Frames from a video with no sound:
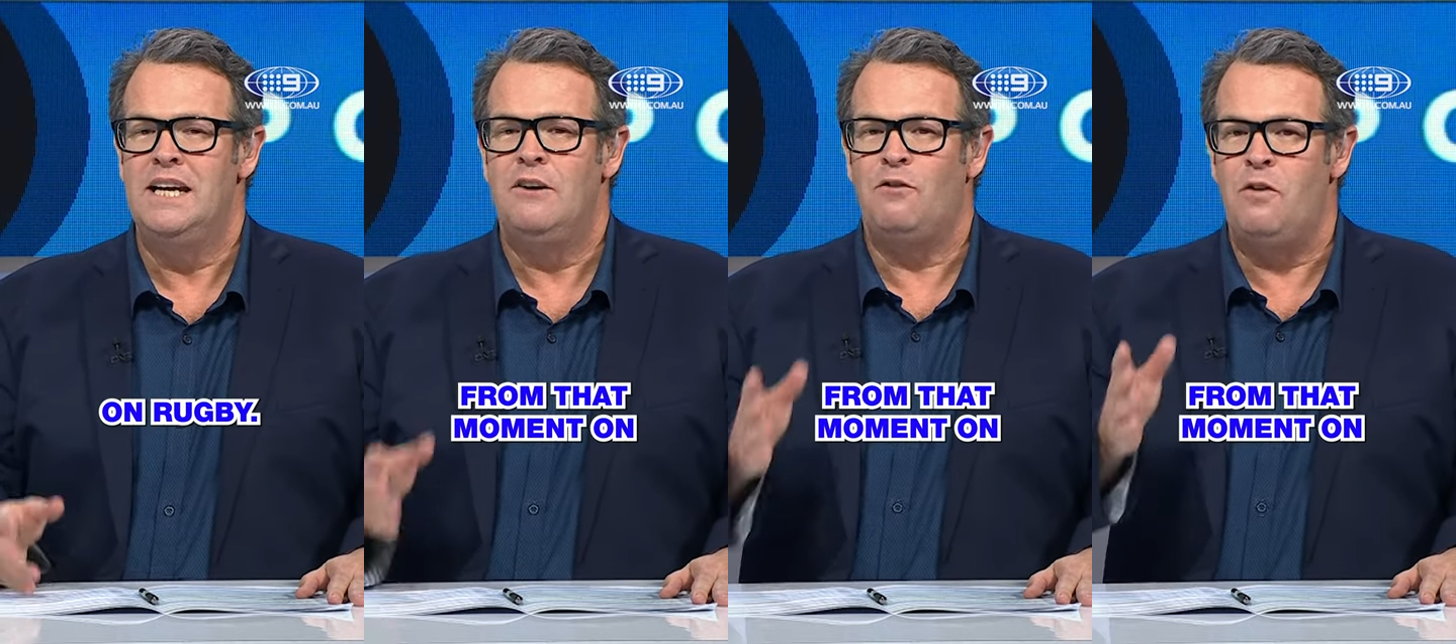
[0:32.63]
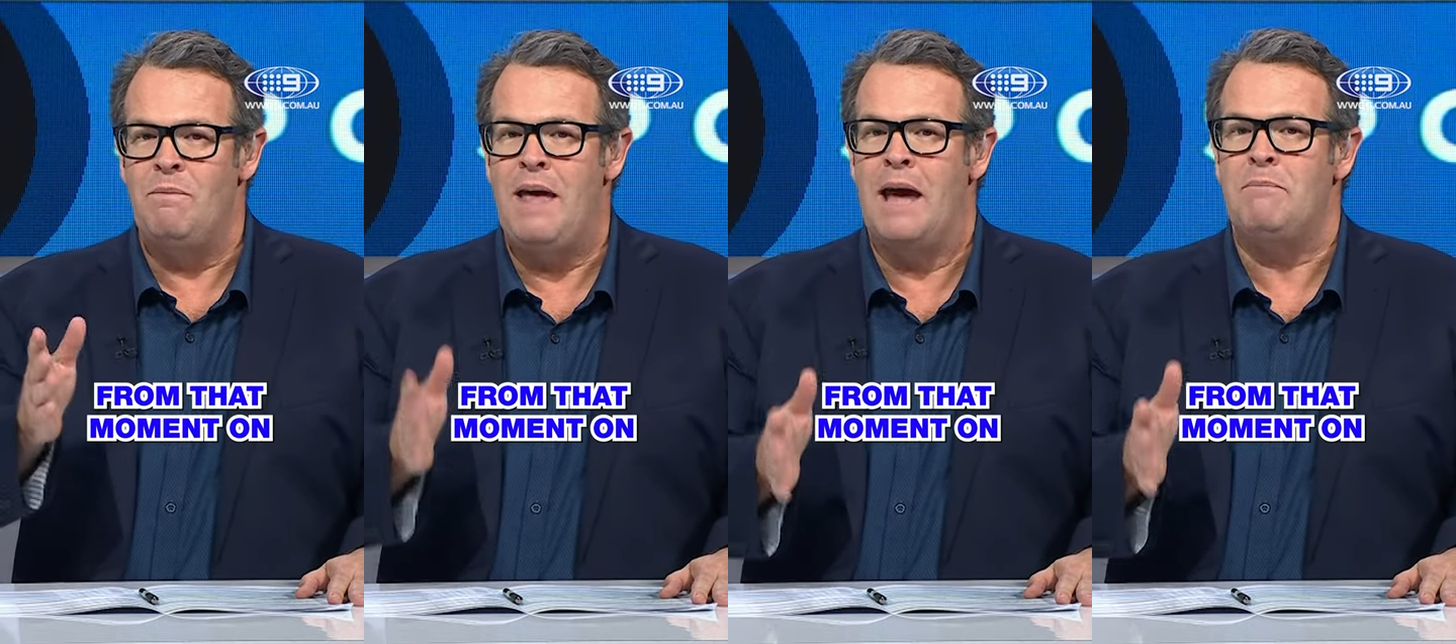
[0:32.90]

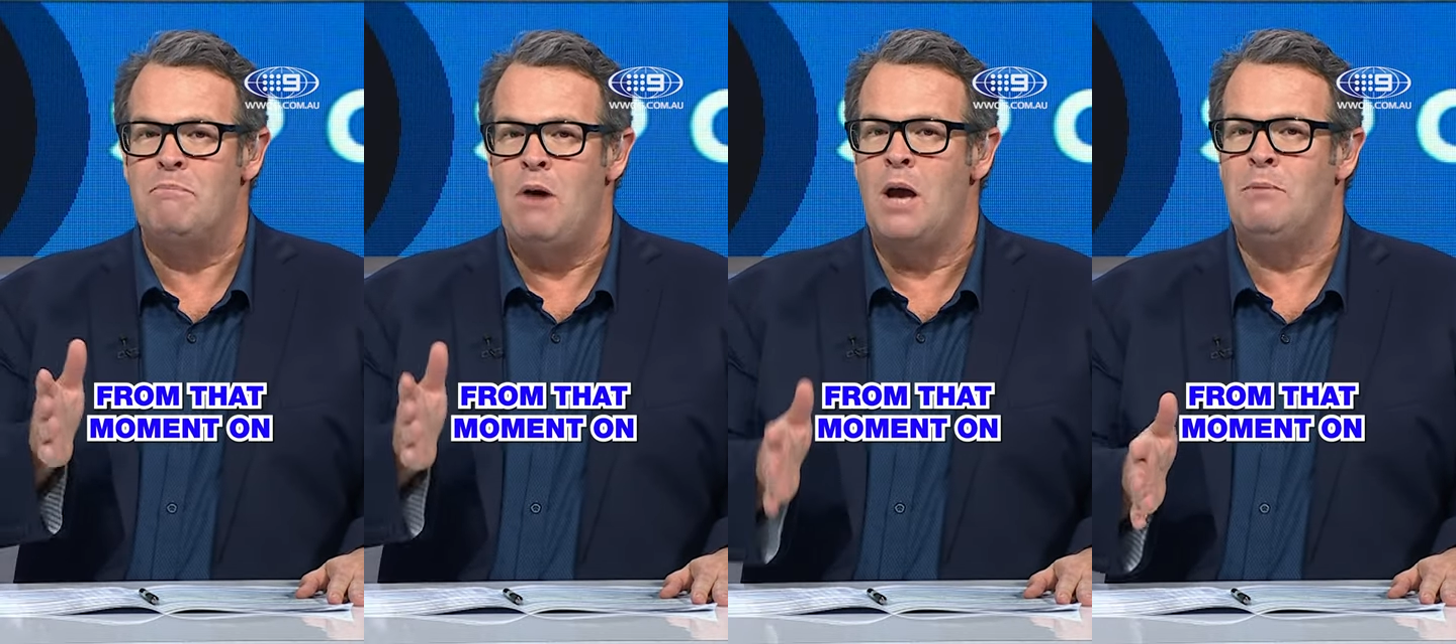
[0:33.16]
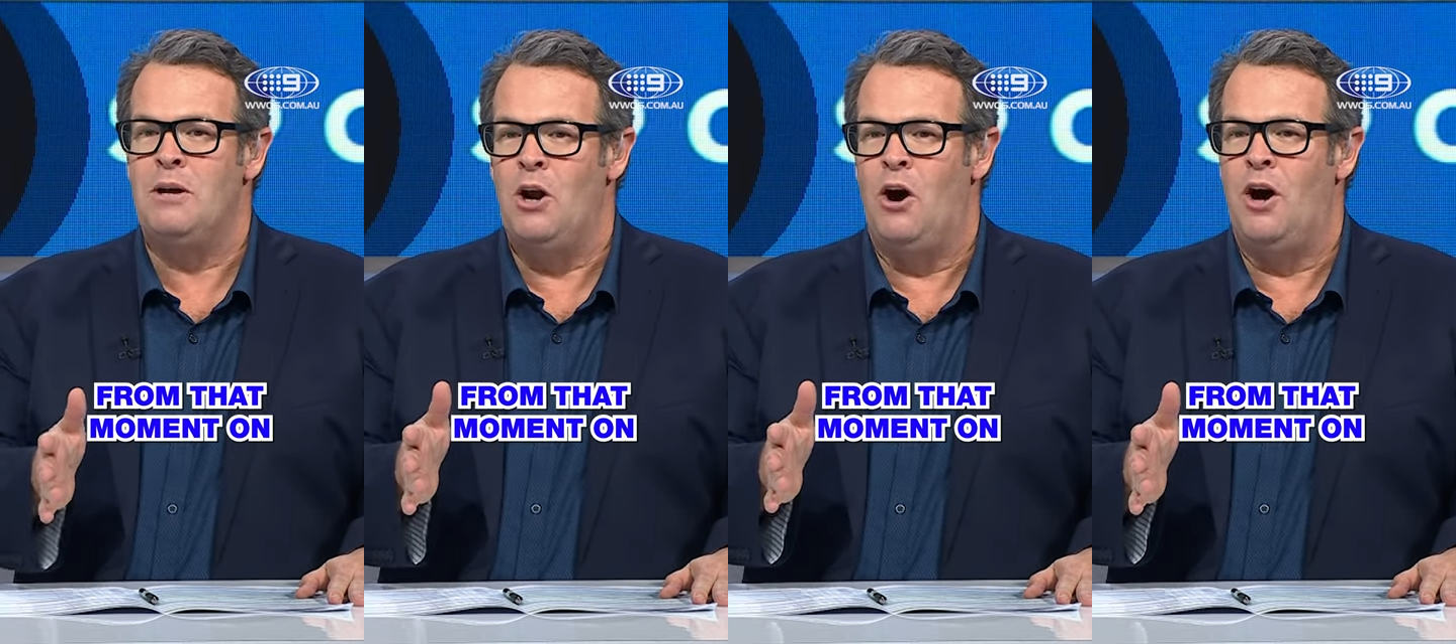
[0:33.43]
From that
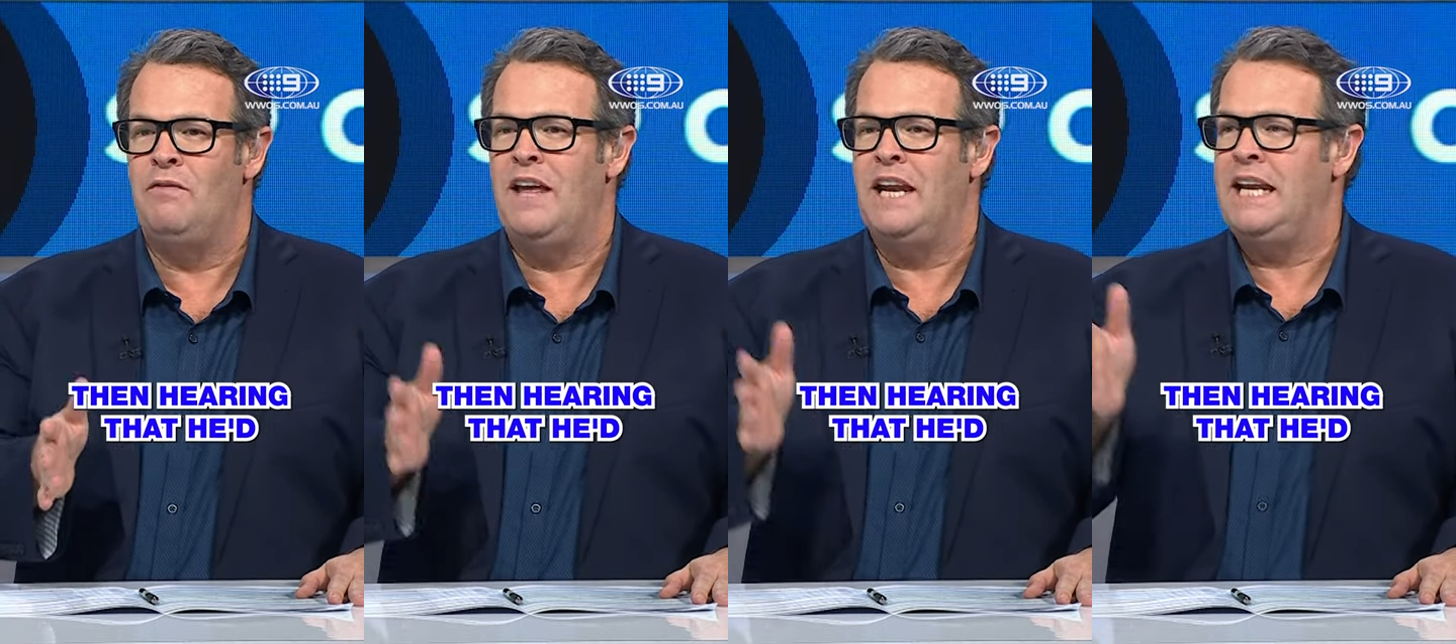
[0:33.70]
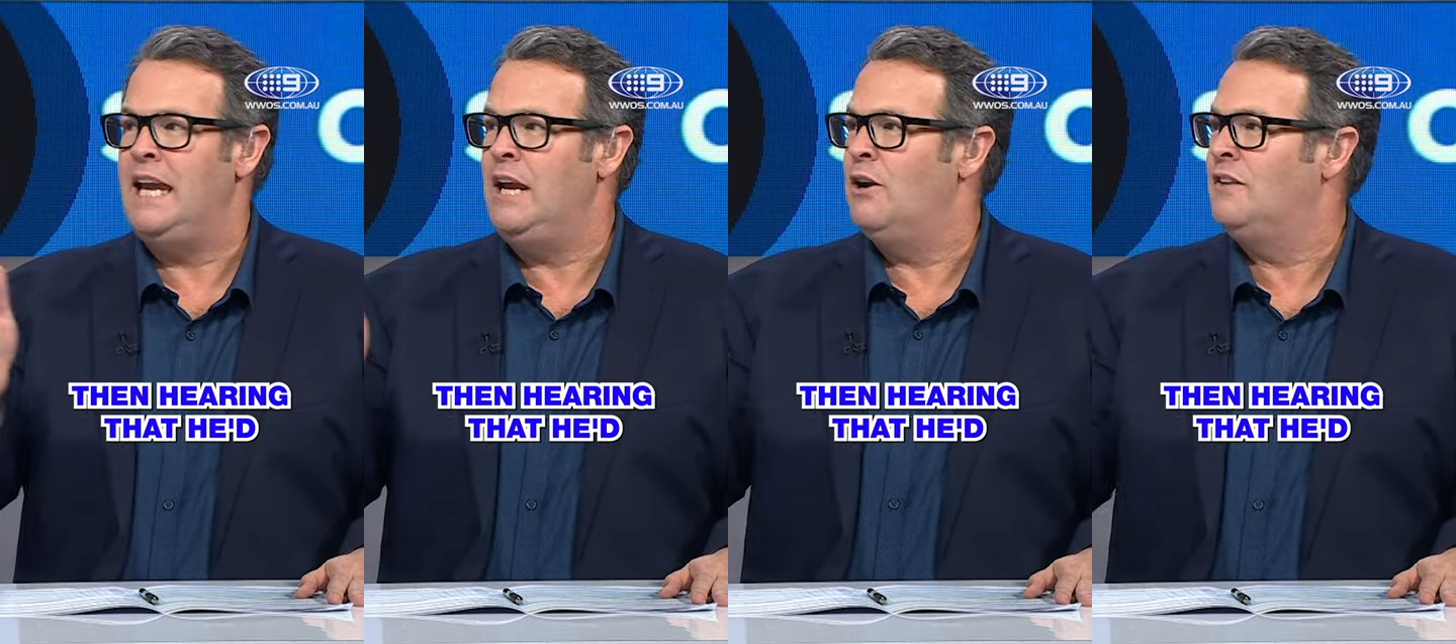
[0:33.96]
moment on, then
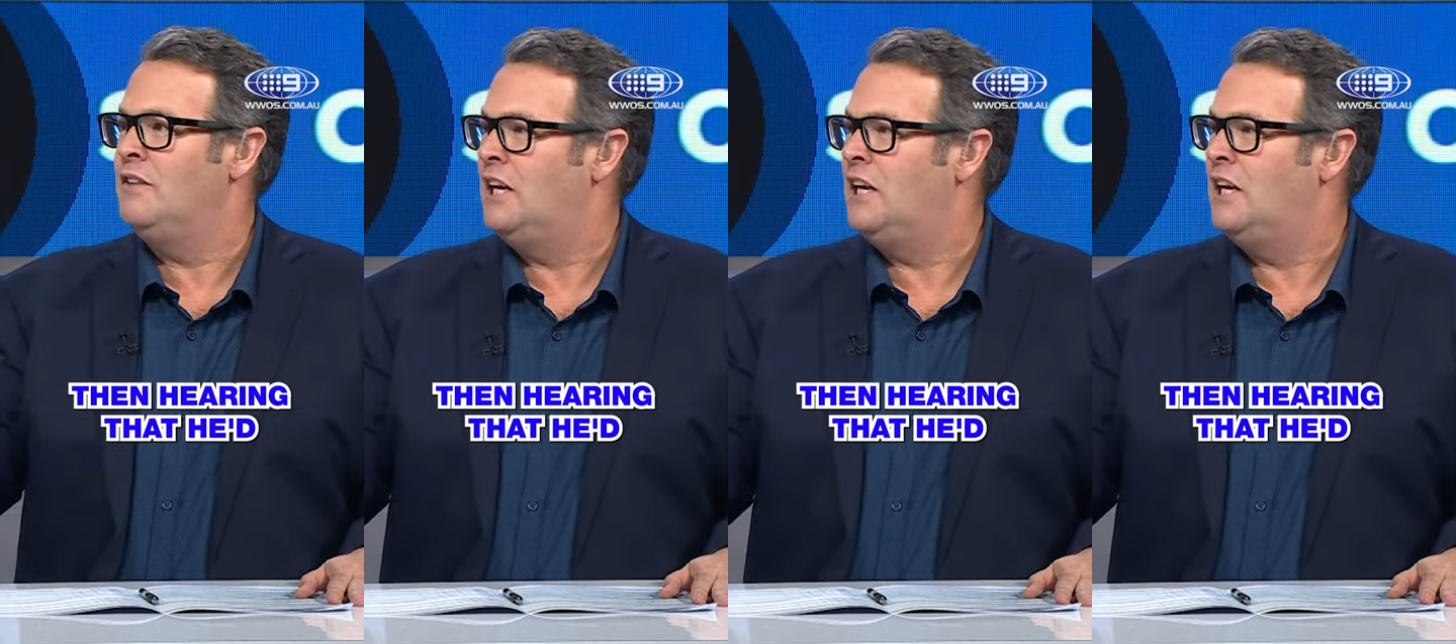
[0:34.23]
hearing